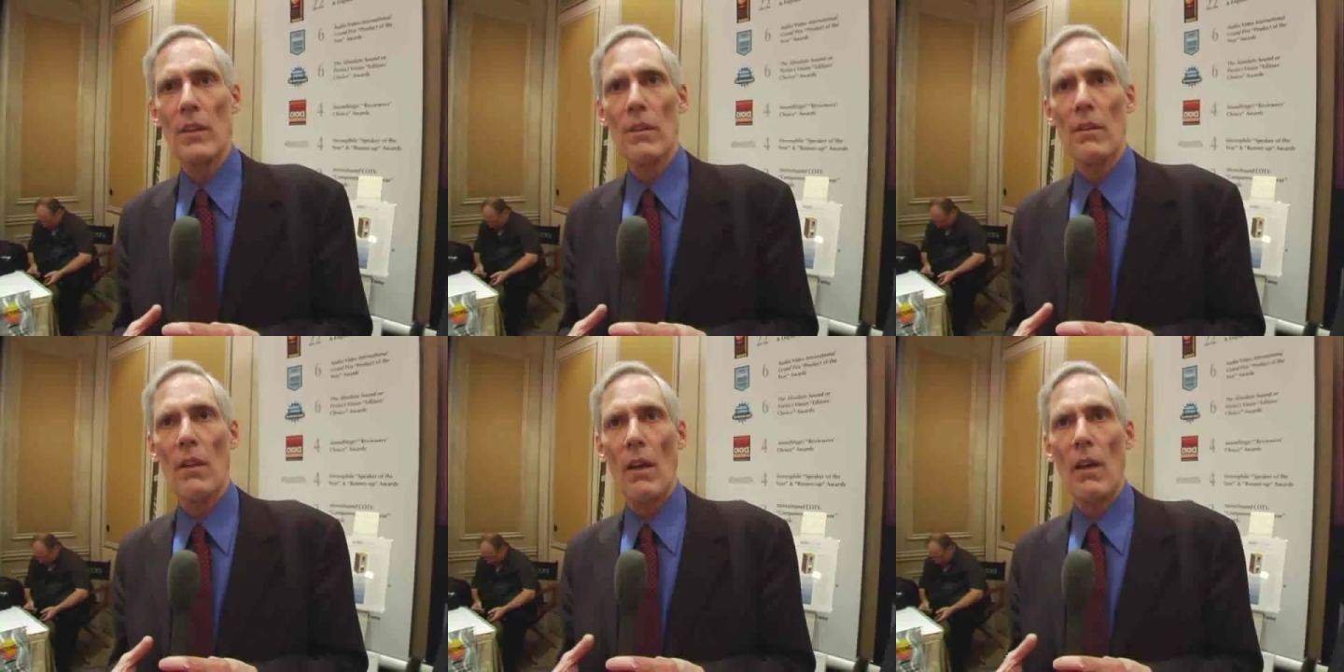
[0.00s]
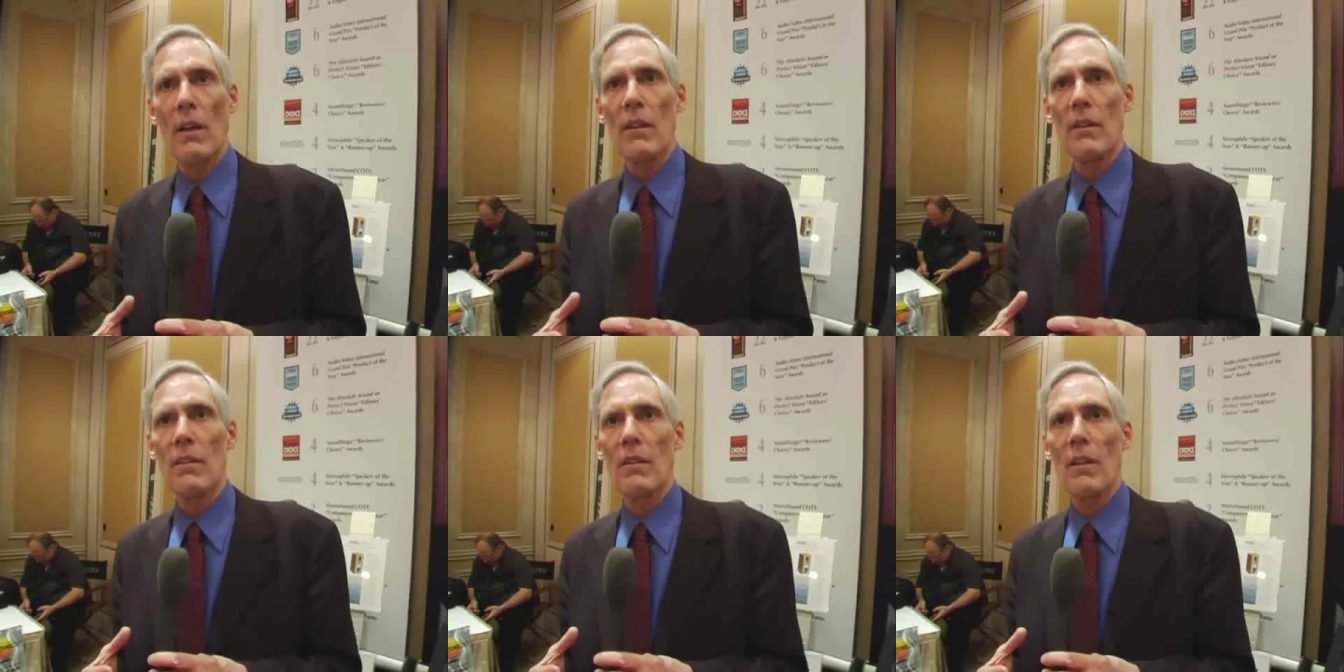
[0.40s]

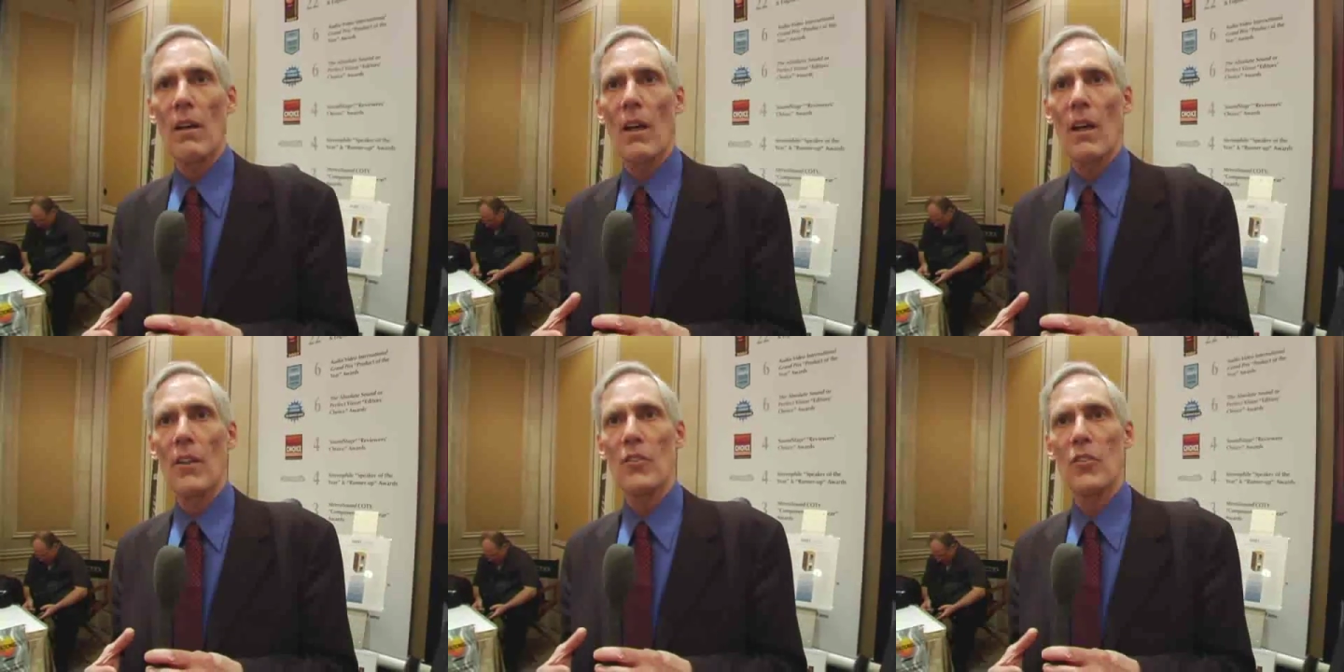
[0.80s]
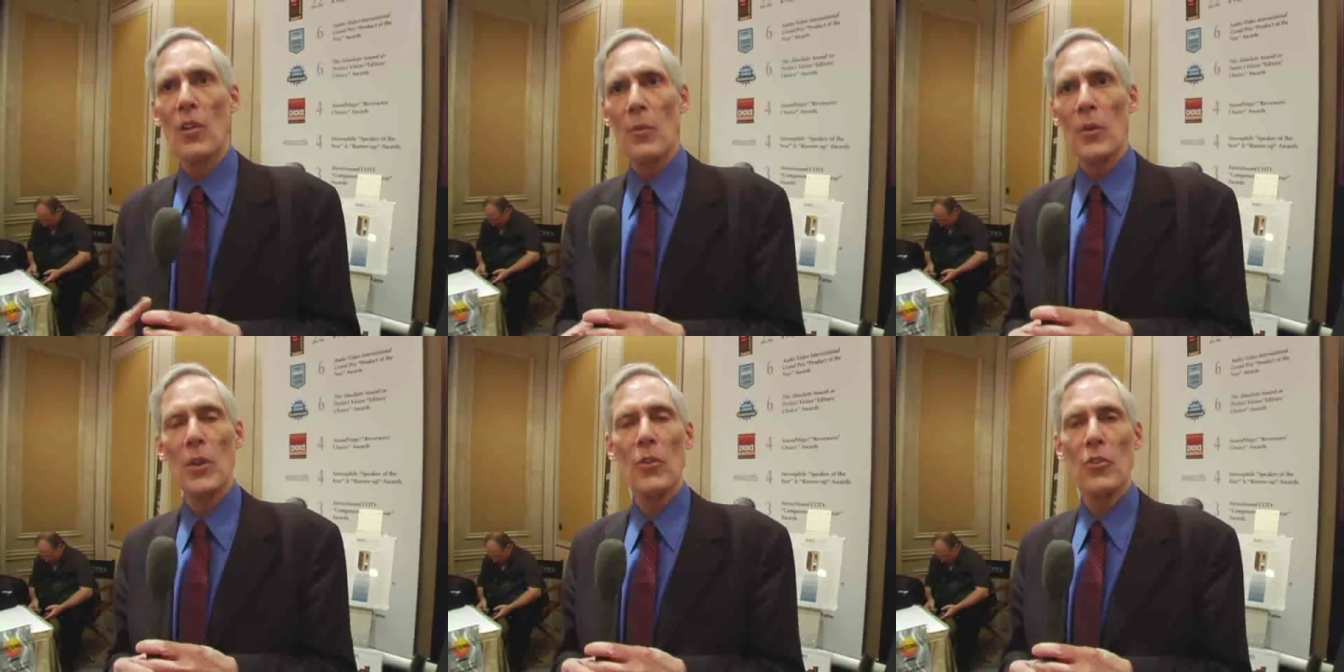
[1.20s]
than a
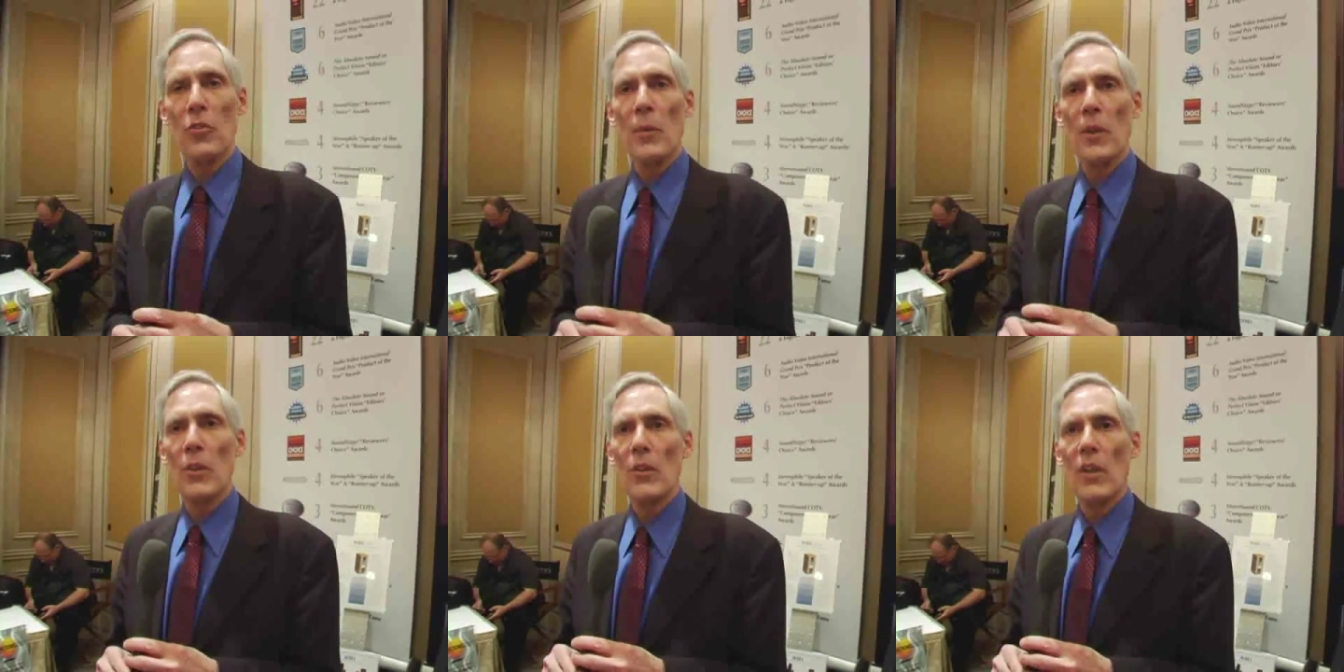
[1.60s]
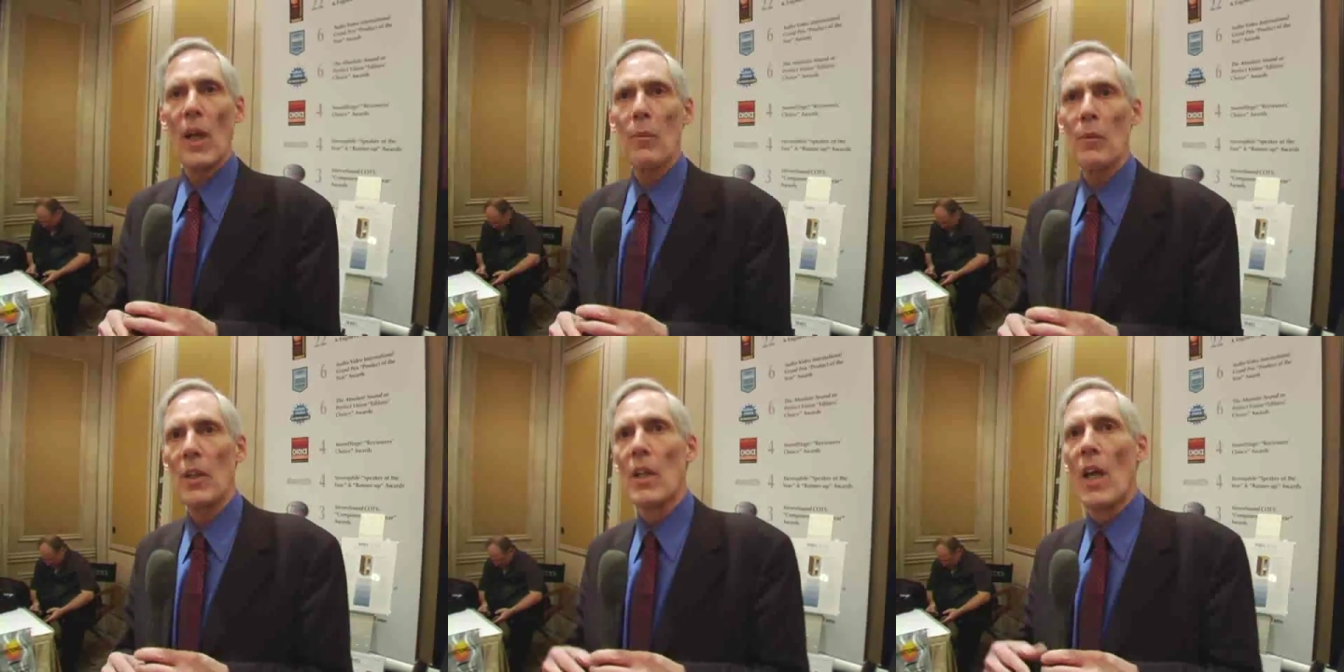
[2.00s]
typical speaker
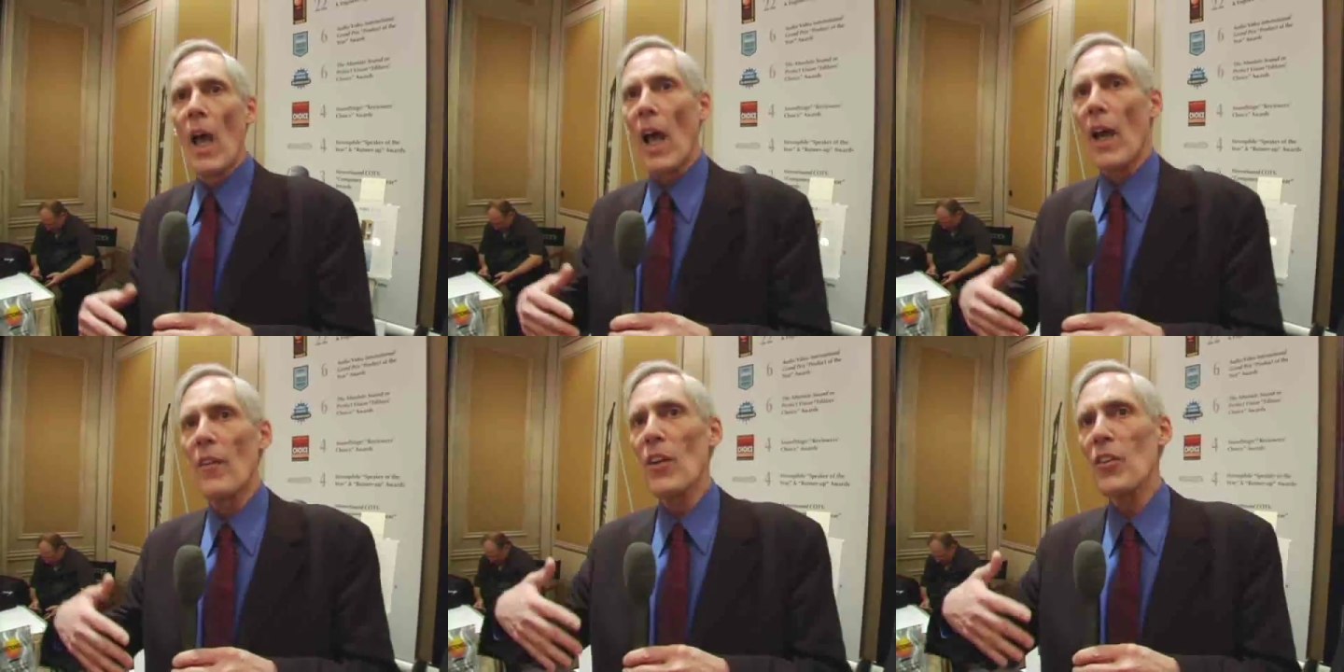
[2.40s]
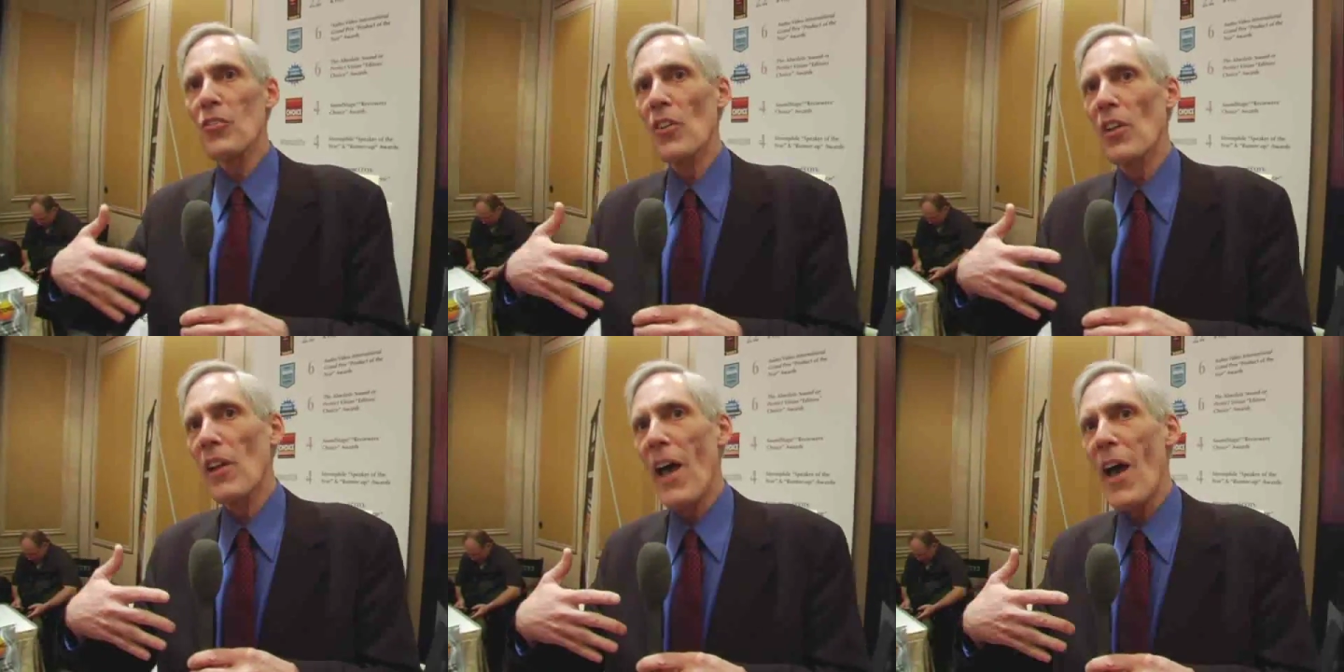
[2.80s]
cabinet. And this
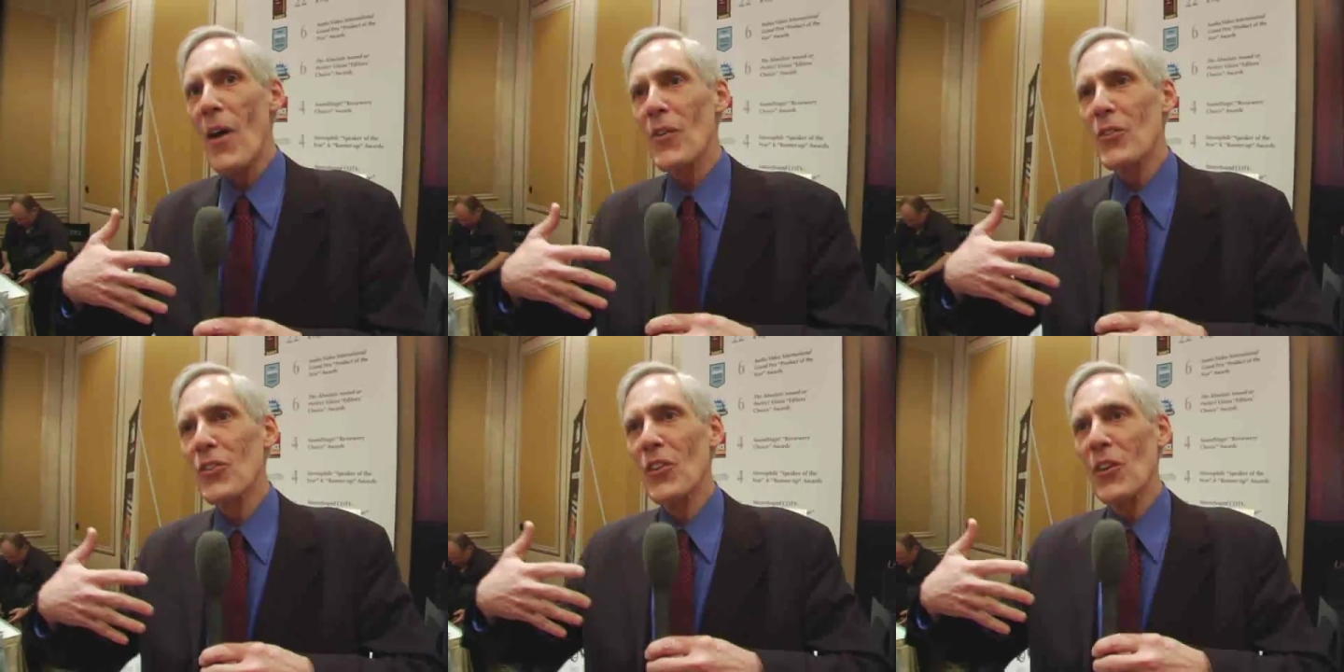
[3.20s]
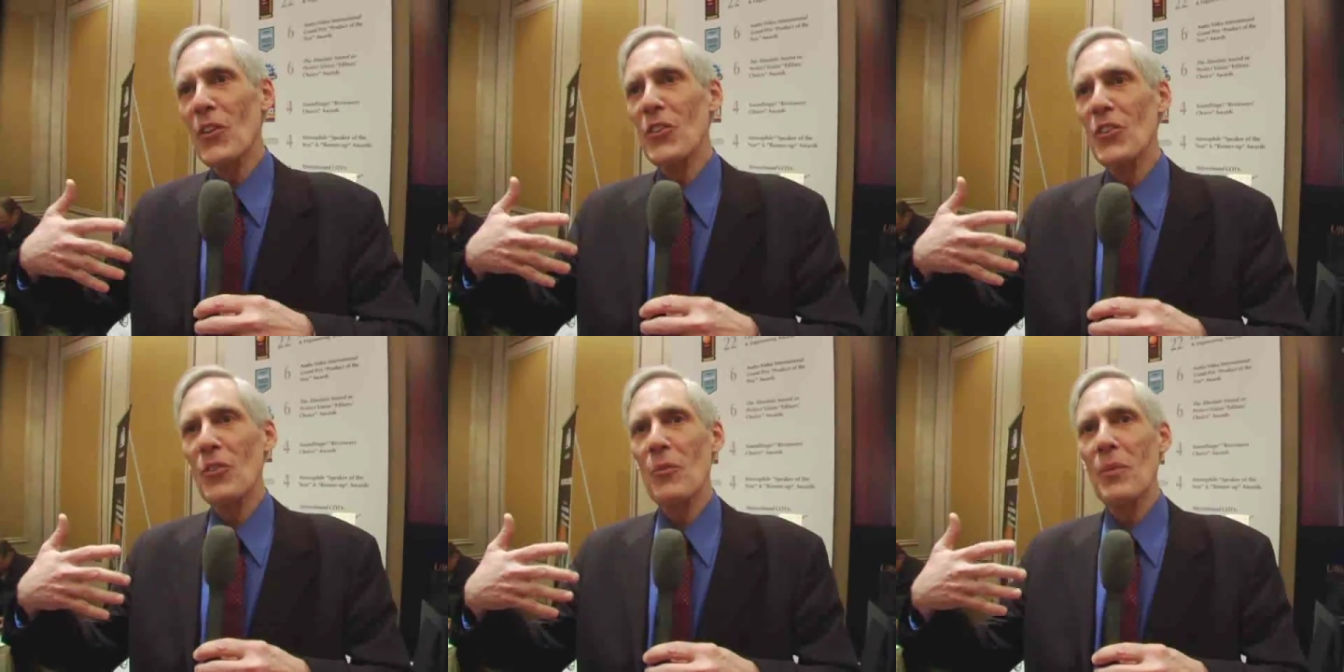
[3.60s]
allows there
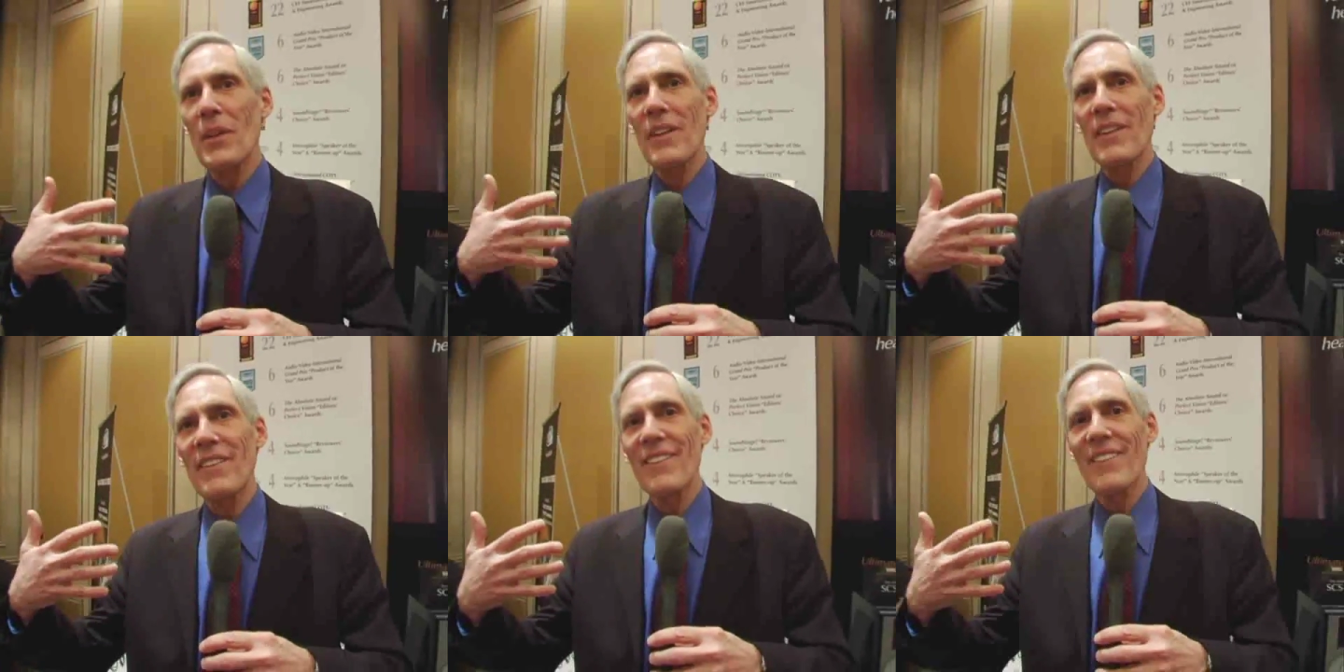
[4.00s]
to be